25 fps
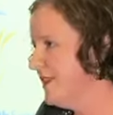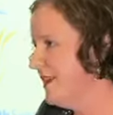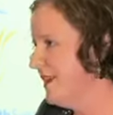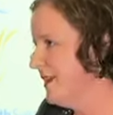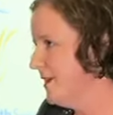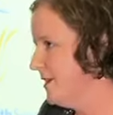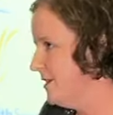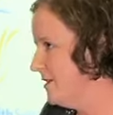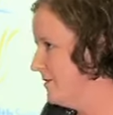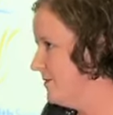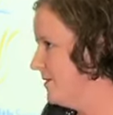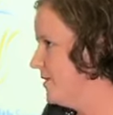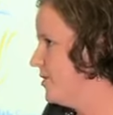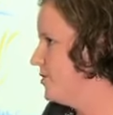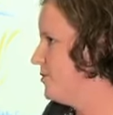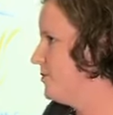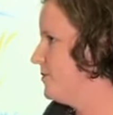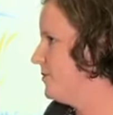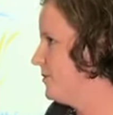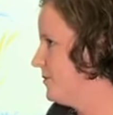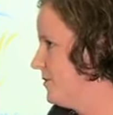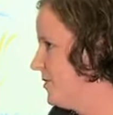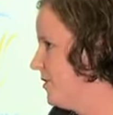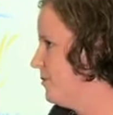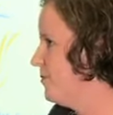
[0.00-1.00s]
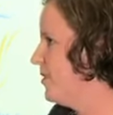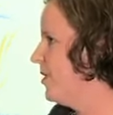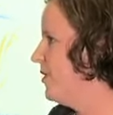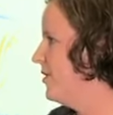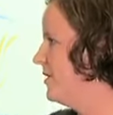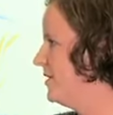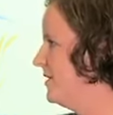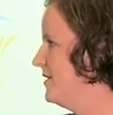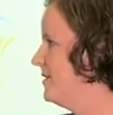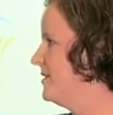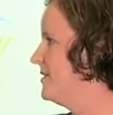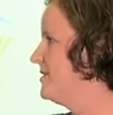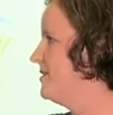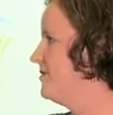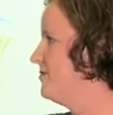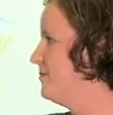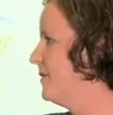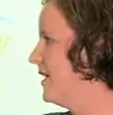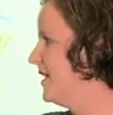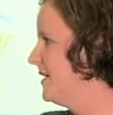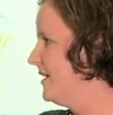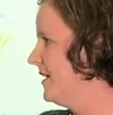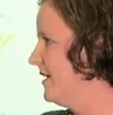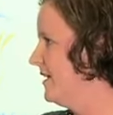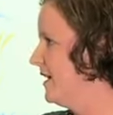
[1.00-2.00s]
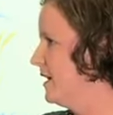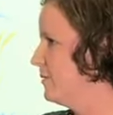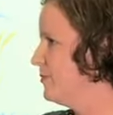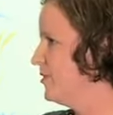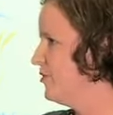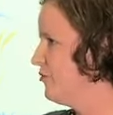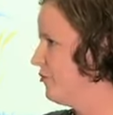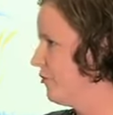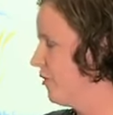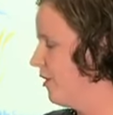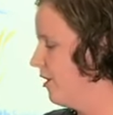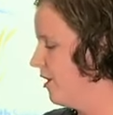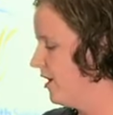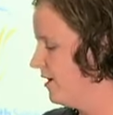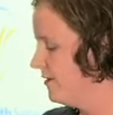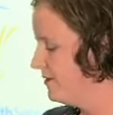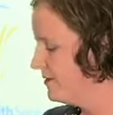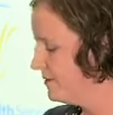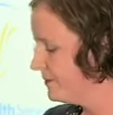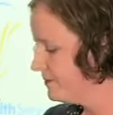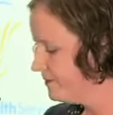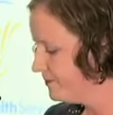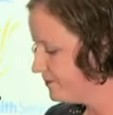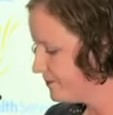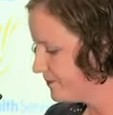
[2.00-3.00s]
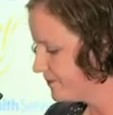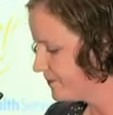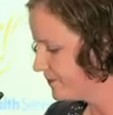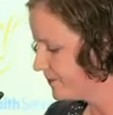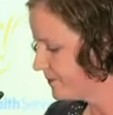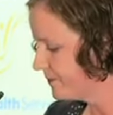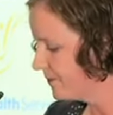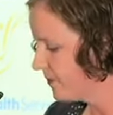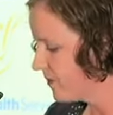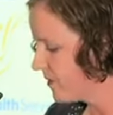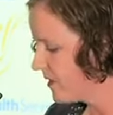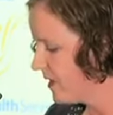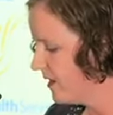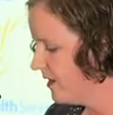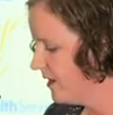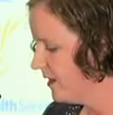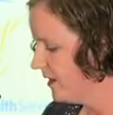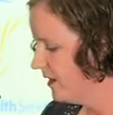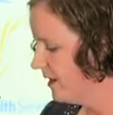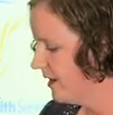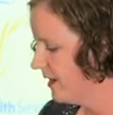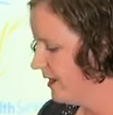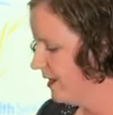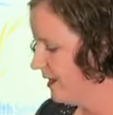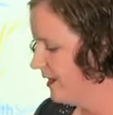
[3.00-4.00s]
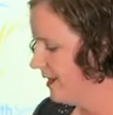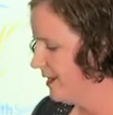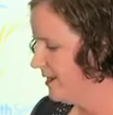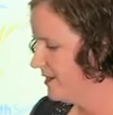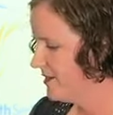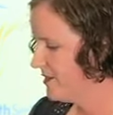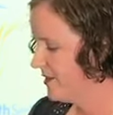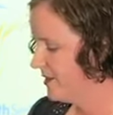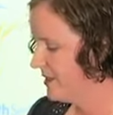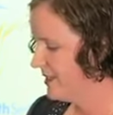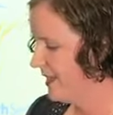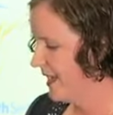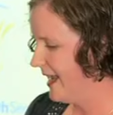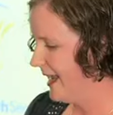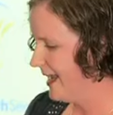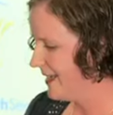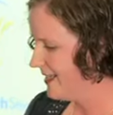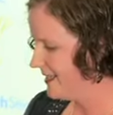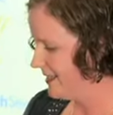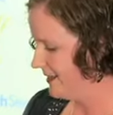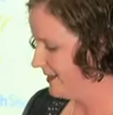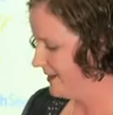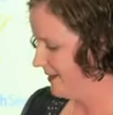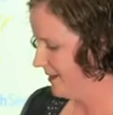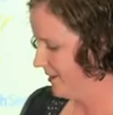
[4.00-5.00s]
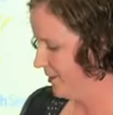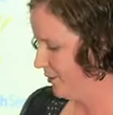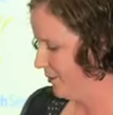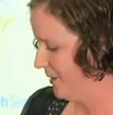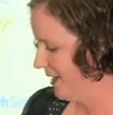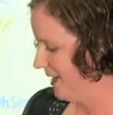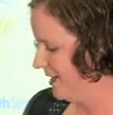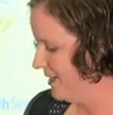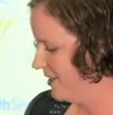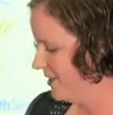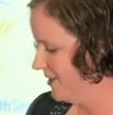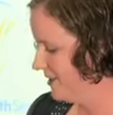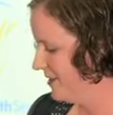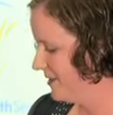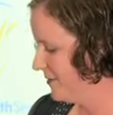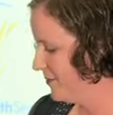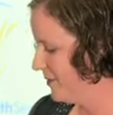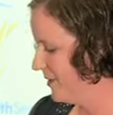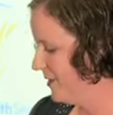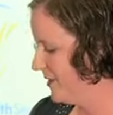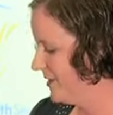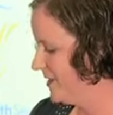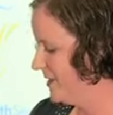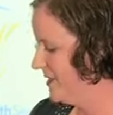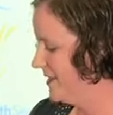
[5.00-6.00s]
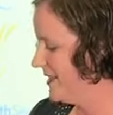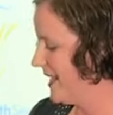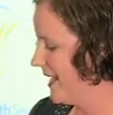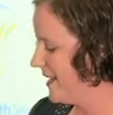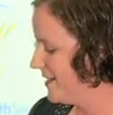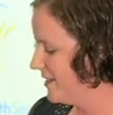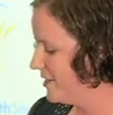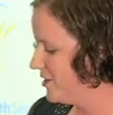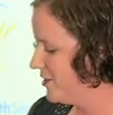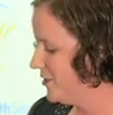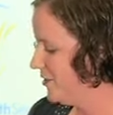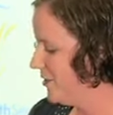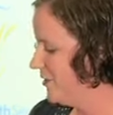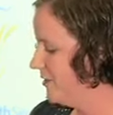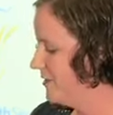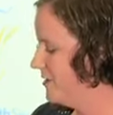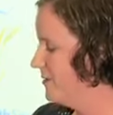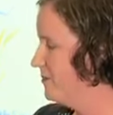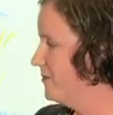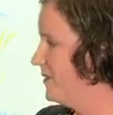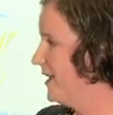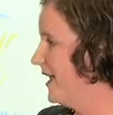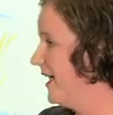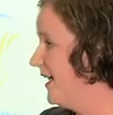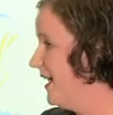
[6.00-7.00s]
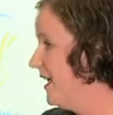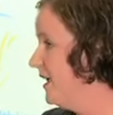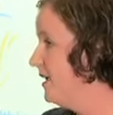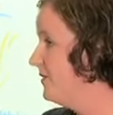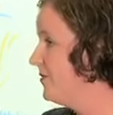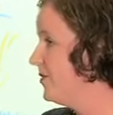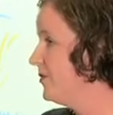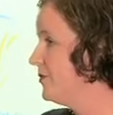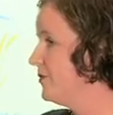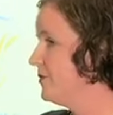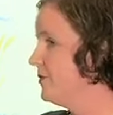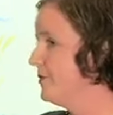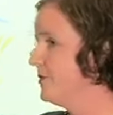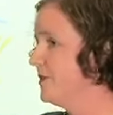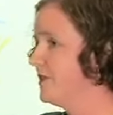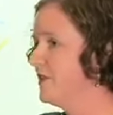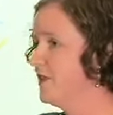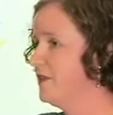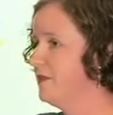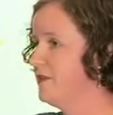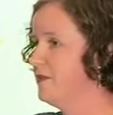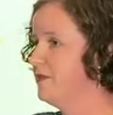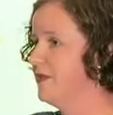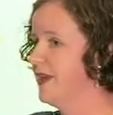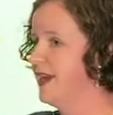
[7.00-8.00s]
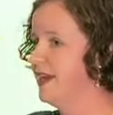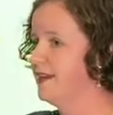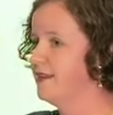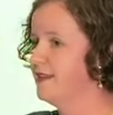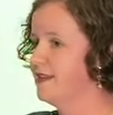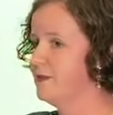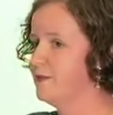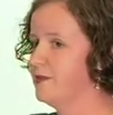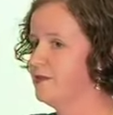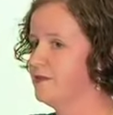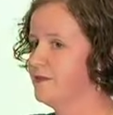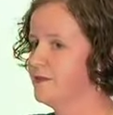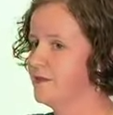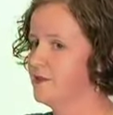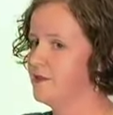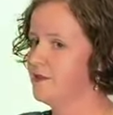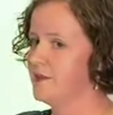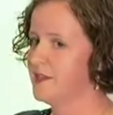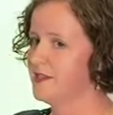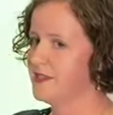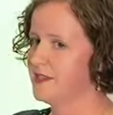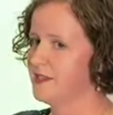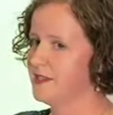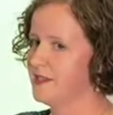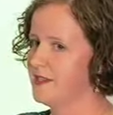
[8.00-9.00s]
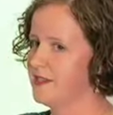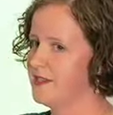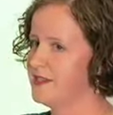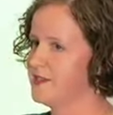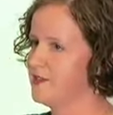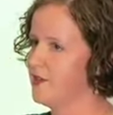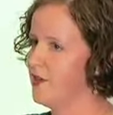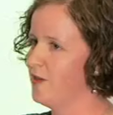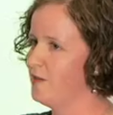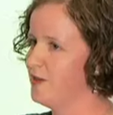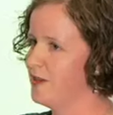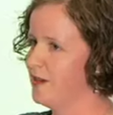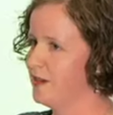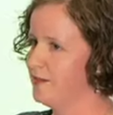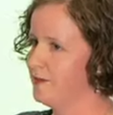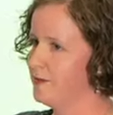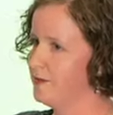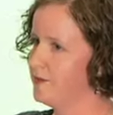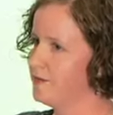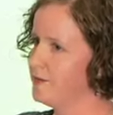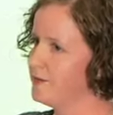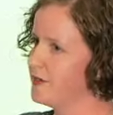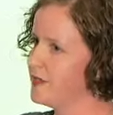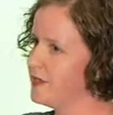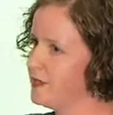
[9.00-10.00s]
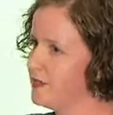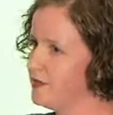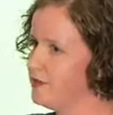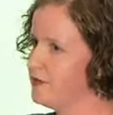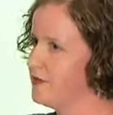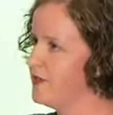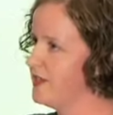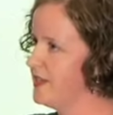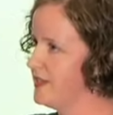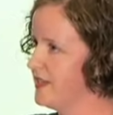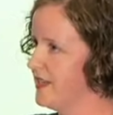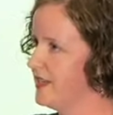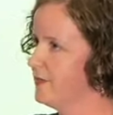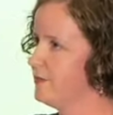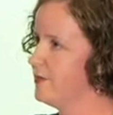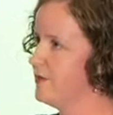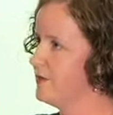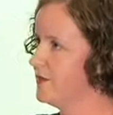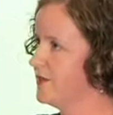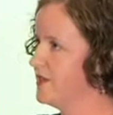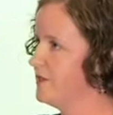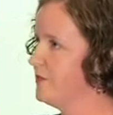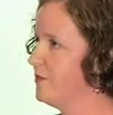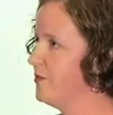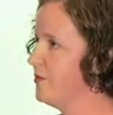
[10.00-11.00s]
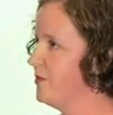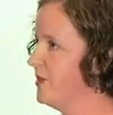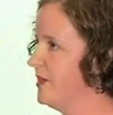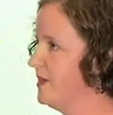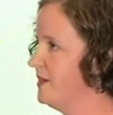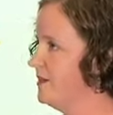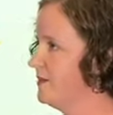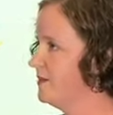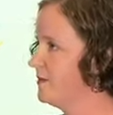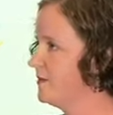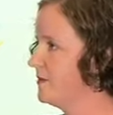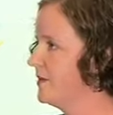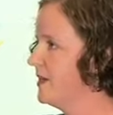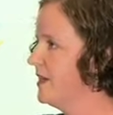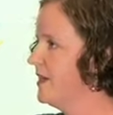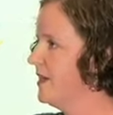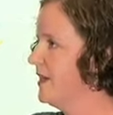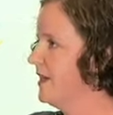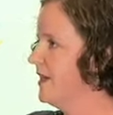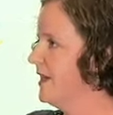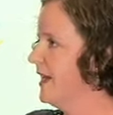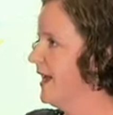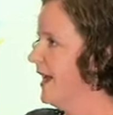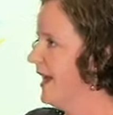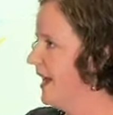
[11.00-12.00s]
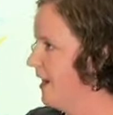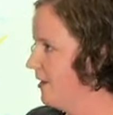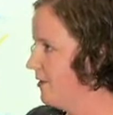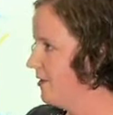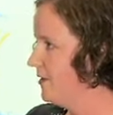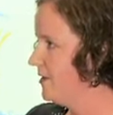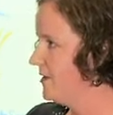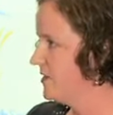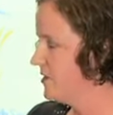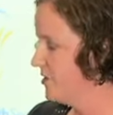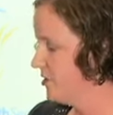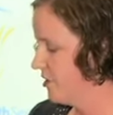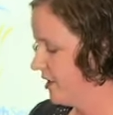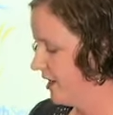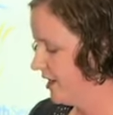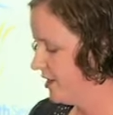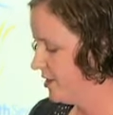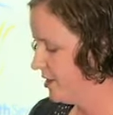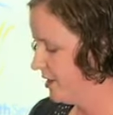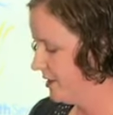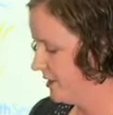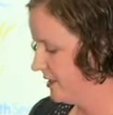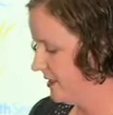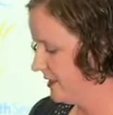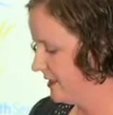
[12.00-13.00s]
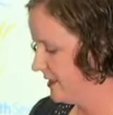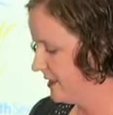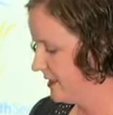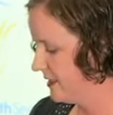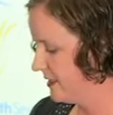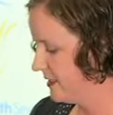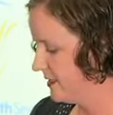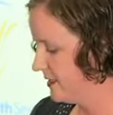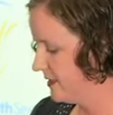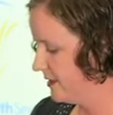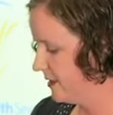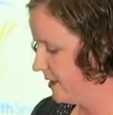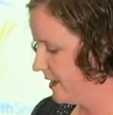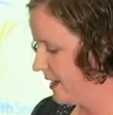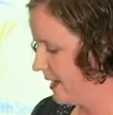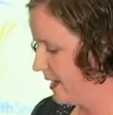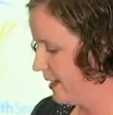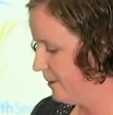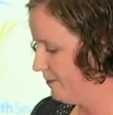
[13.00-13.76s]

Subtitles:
of the individual components of making up a drive. So to add to the equation, a person's attitude and behaviour will also impact their performance. I think Simon gave a really good example this morning of how concentration is